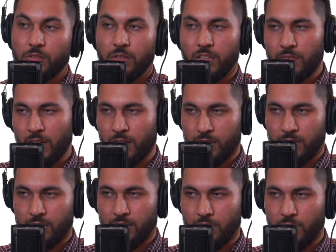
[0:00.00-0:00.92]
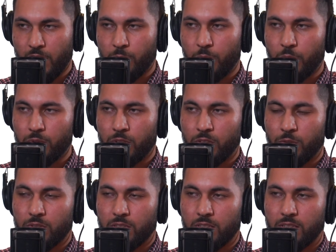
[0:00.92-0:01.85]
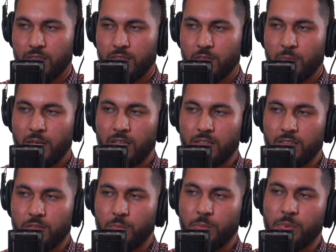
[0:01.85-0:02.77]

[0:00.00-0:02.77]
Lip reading: So they've got both of those consensus mechanisms